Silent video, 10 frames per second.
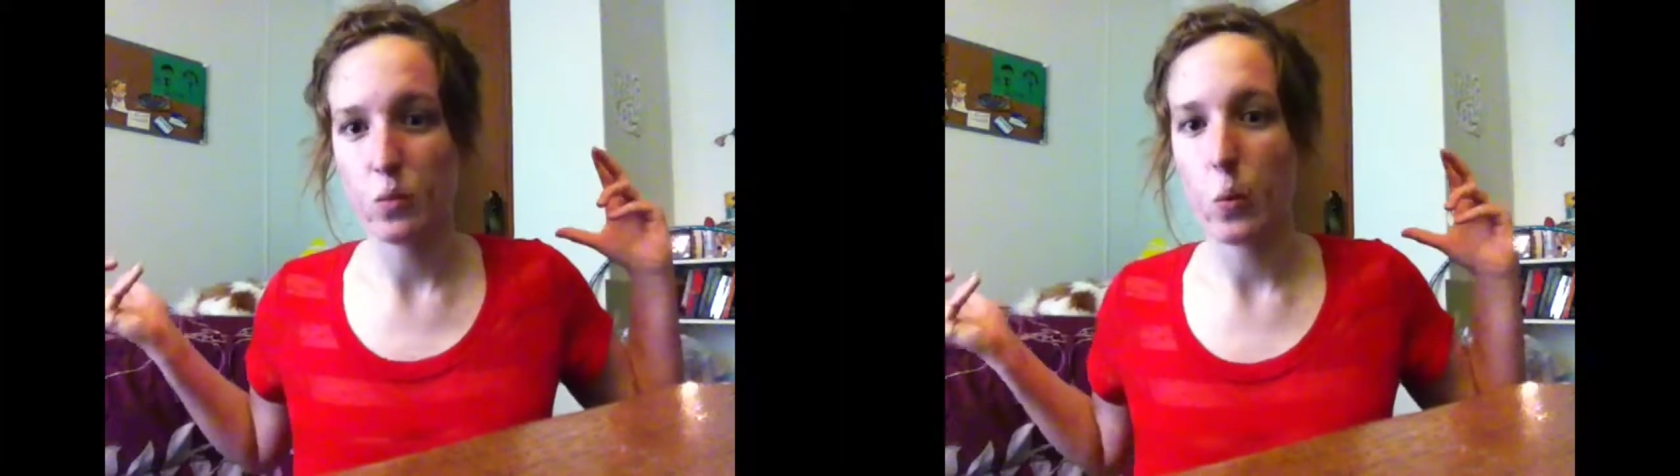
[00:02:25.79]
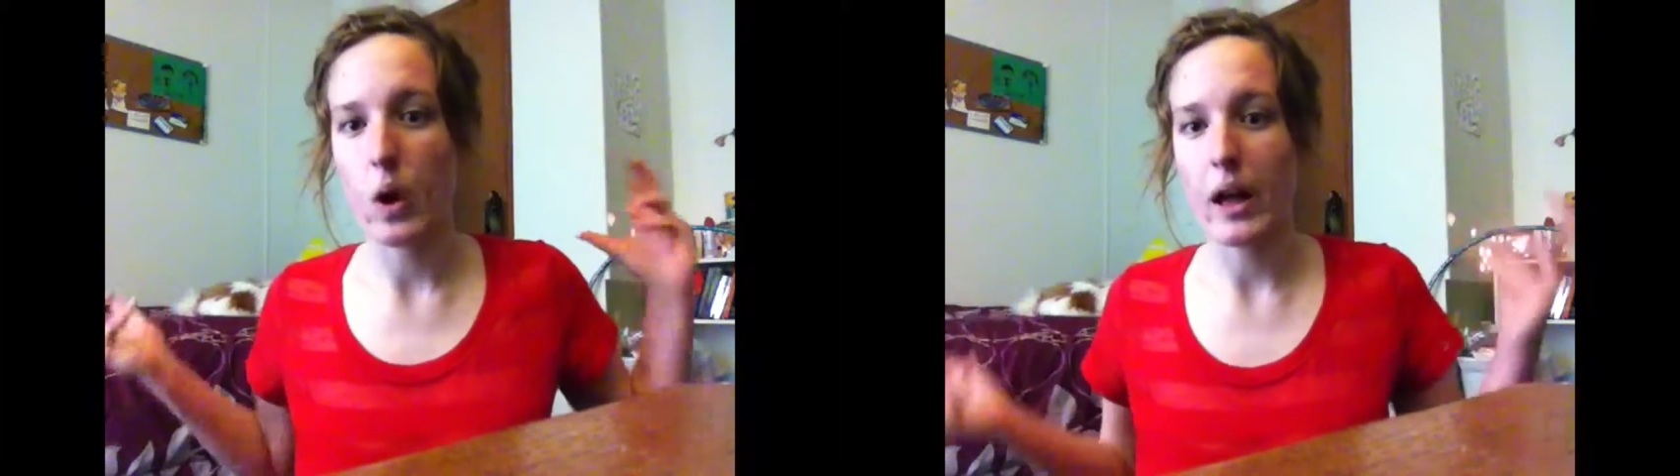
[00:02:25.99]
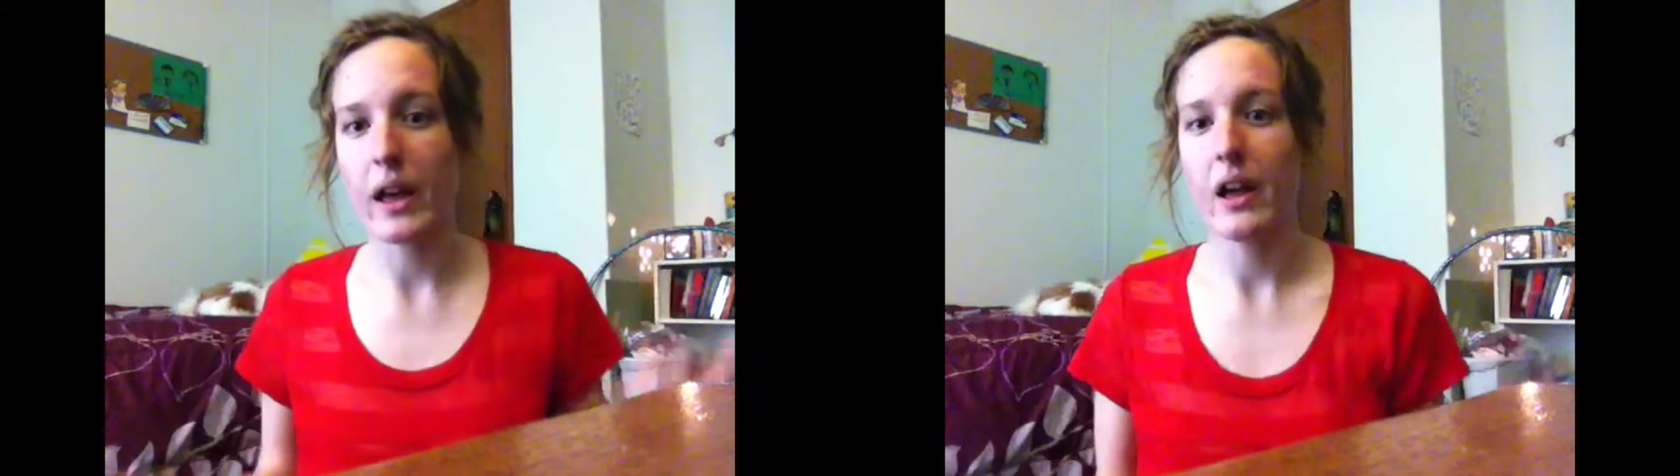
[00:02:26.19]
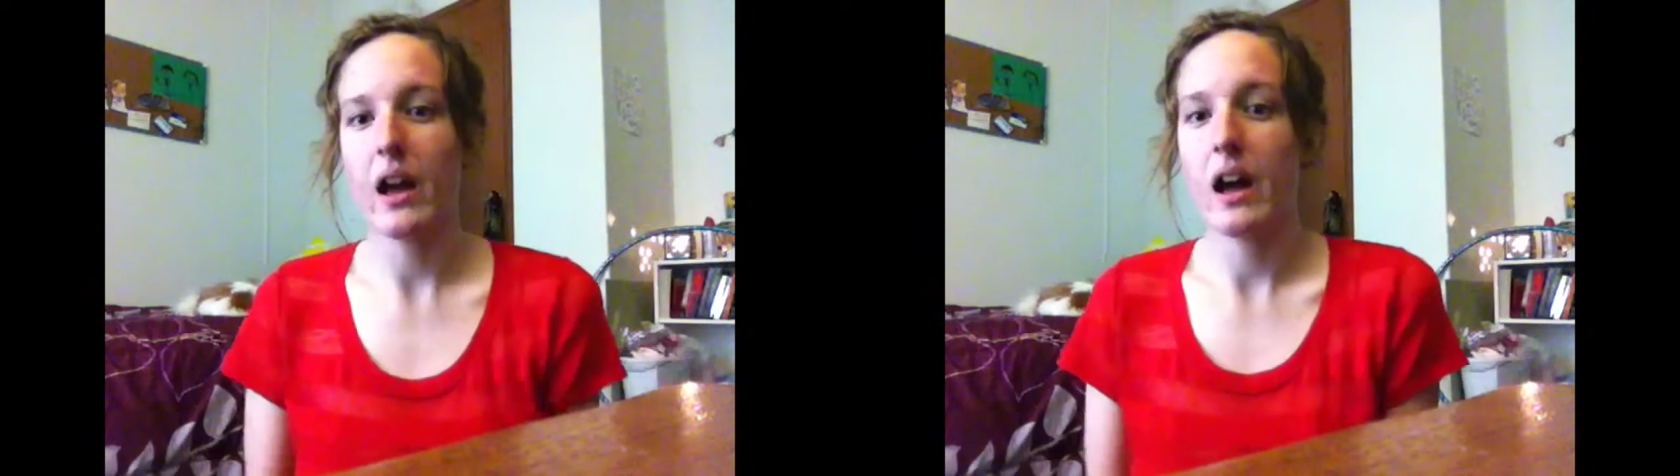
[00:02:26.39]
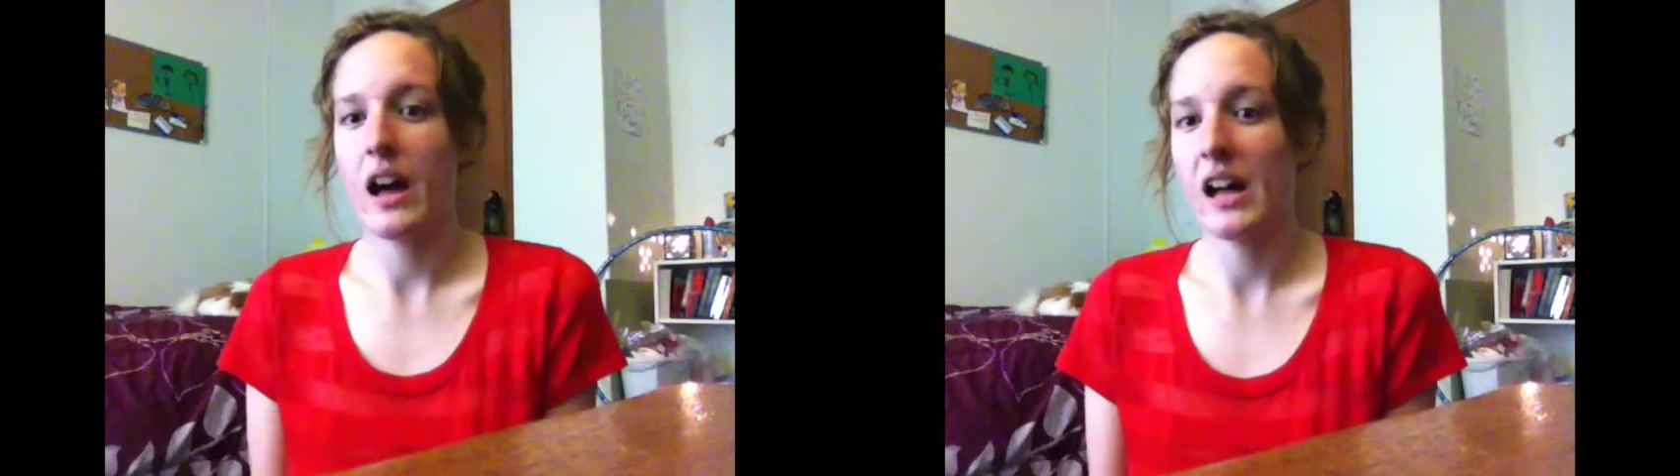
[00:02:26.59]
what?
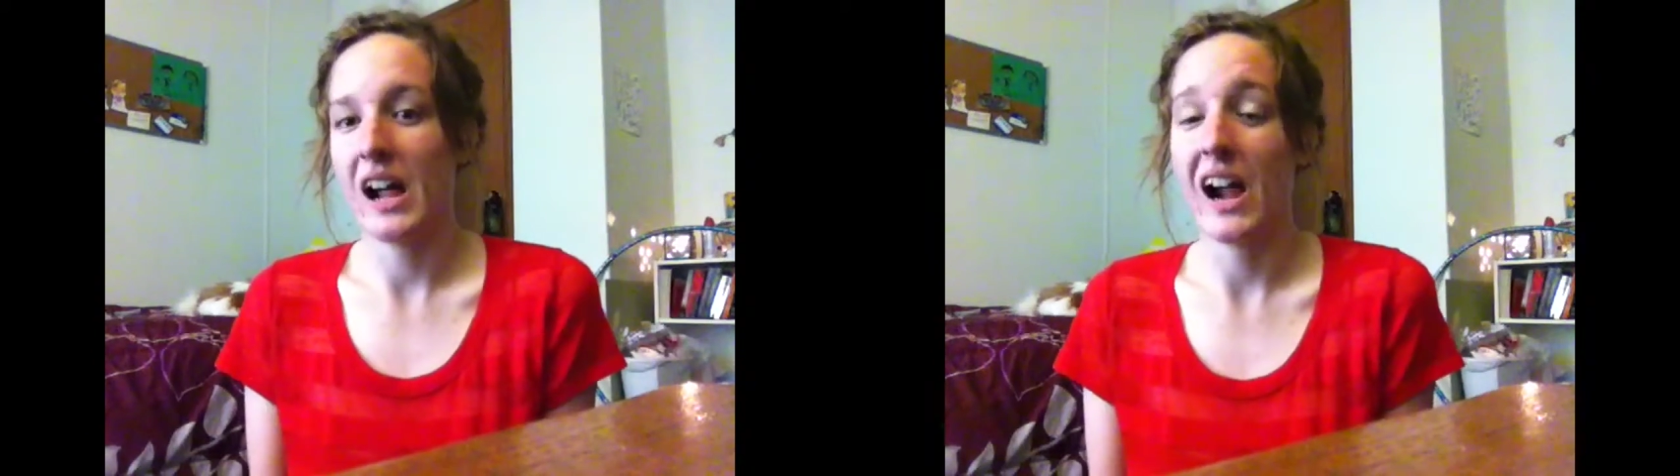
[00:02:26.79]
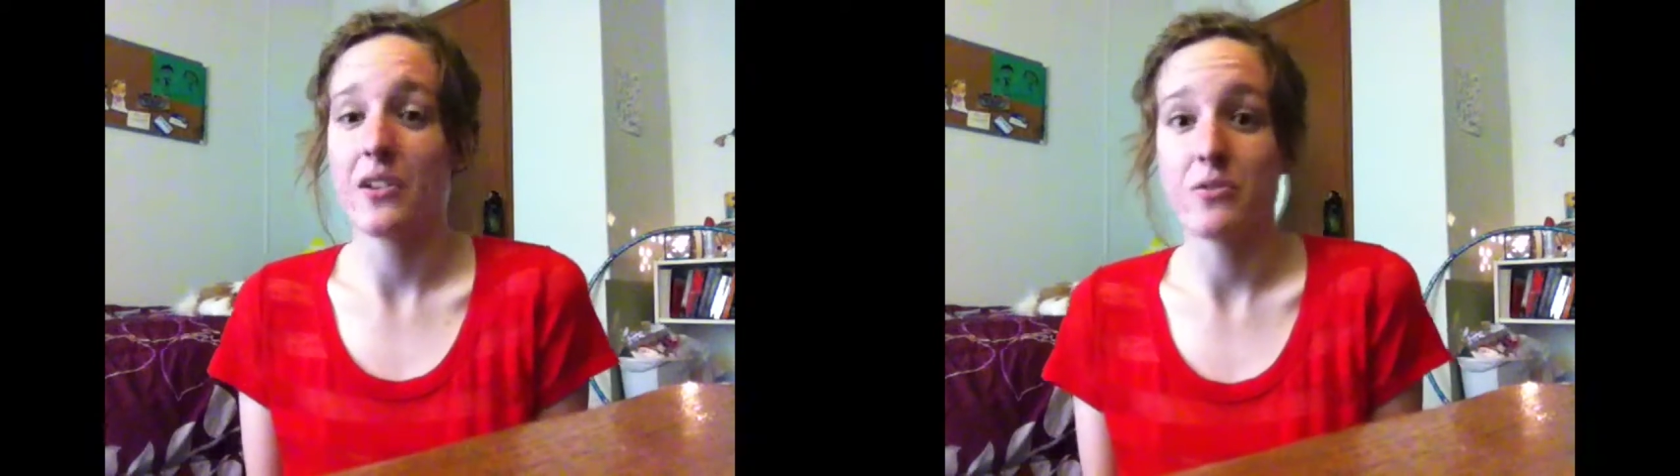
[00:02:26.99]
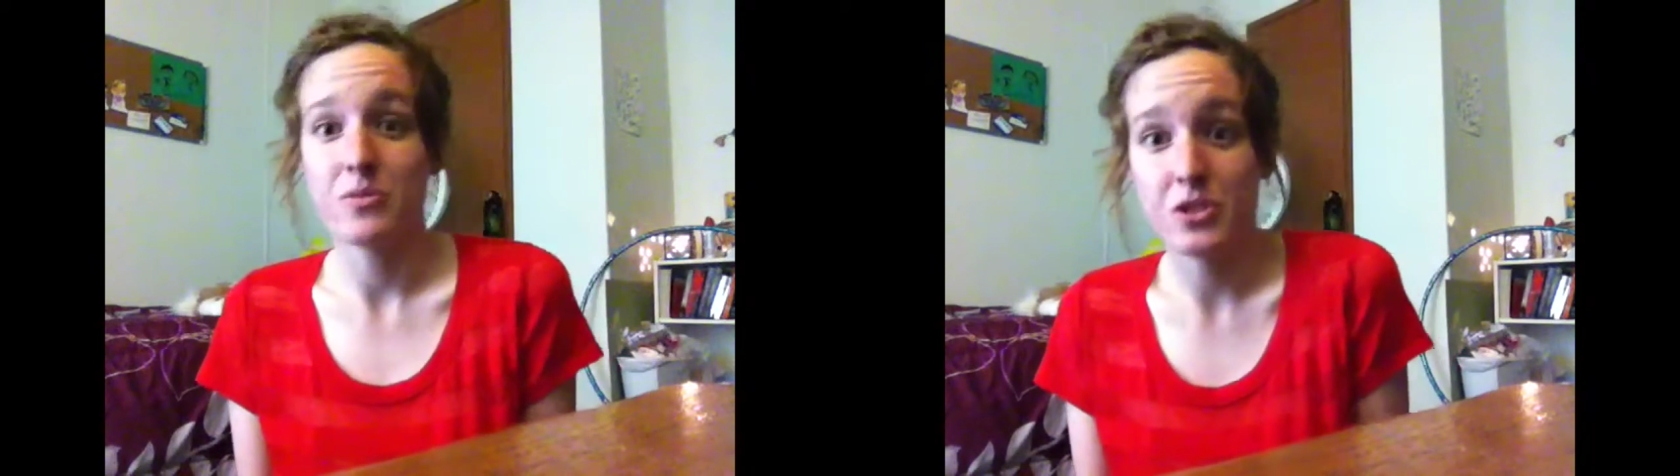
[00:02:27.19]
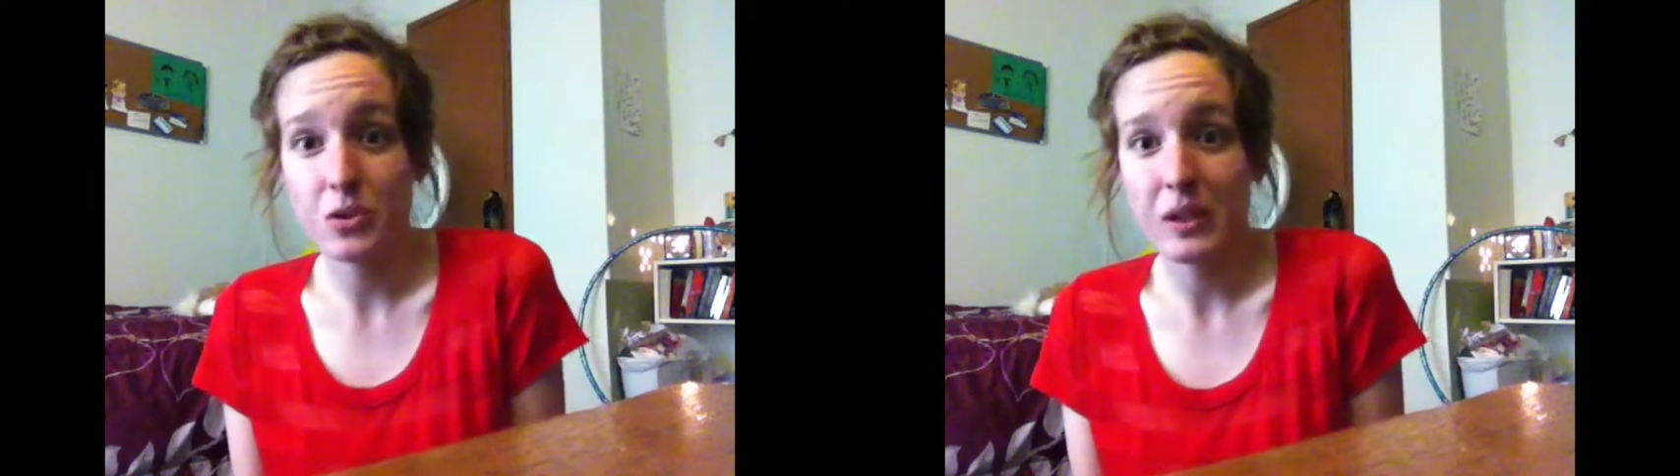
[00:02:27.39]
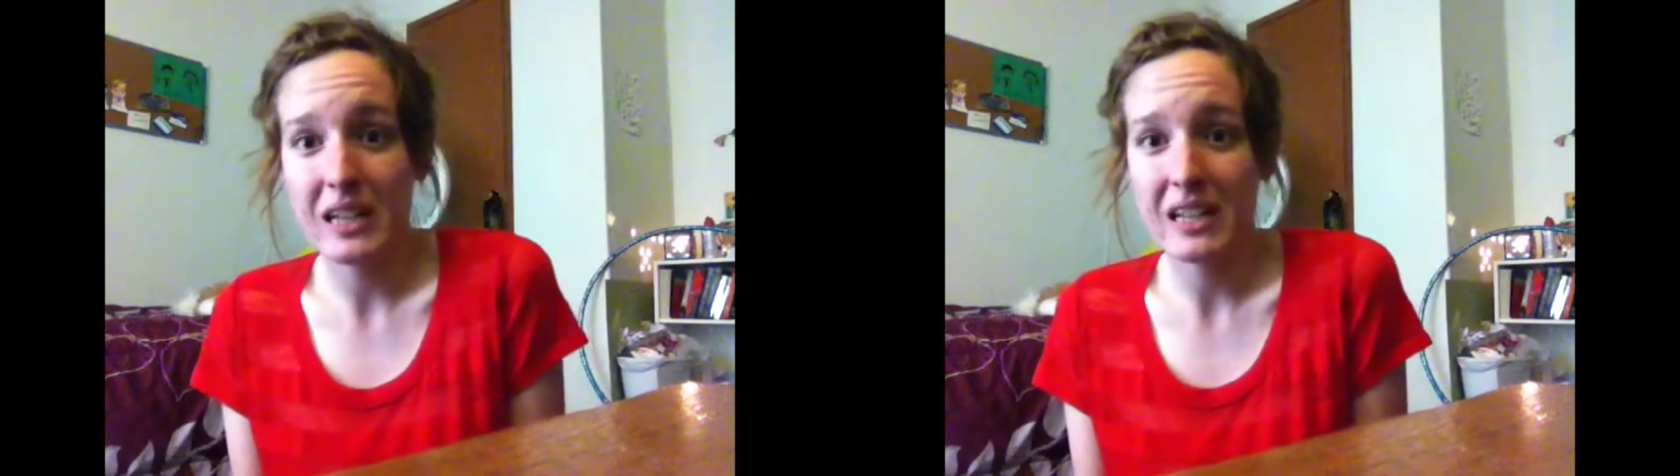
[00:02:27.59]
Uh, how do you
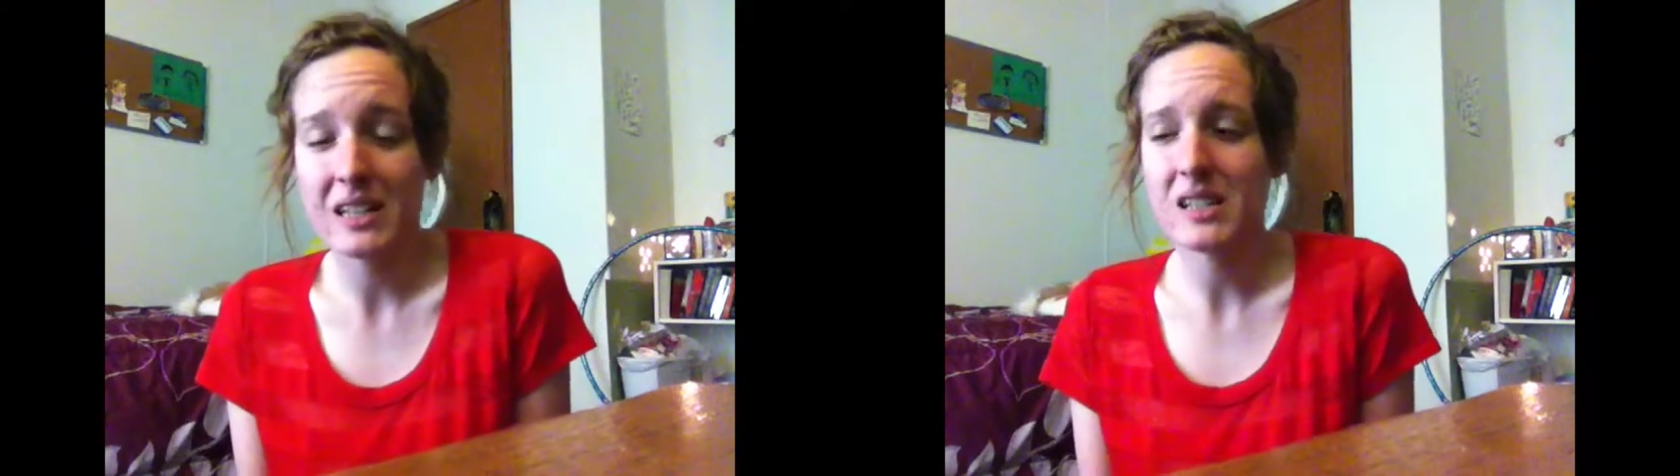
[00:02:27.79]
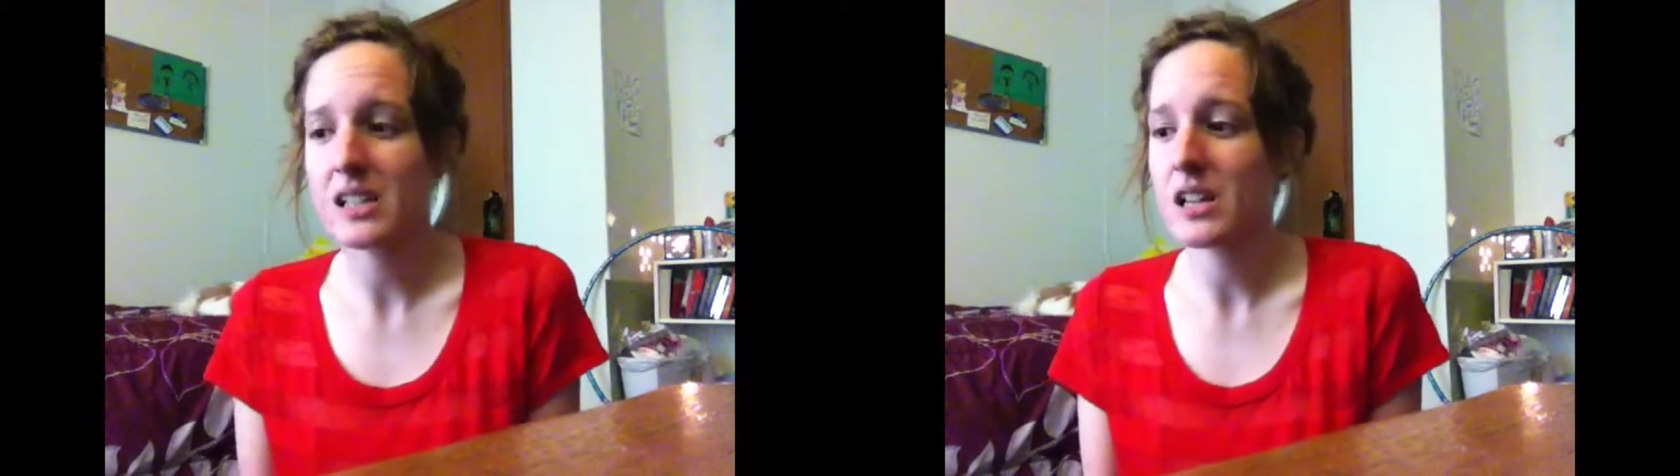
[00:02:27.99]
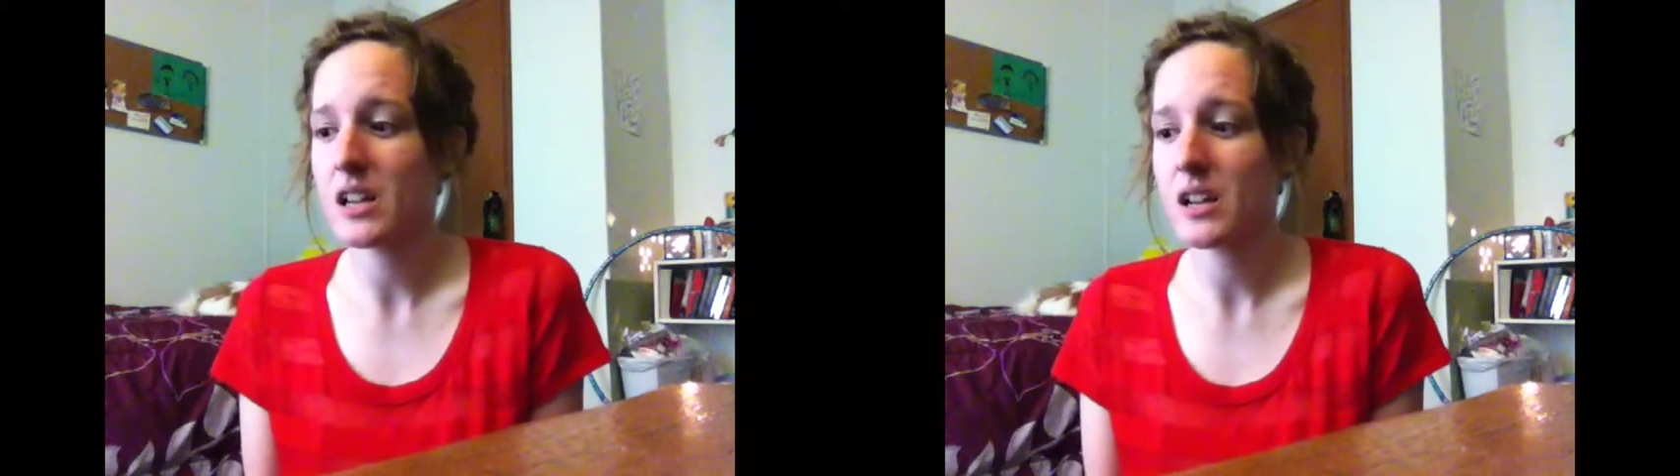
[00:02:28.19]
do it?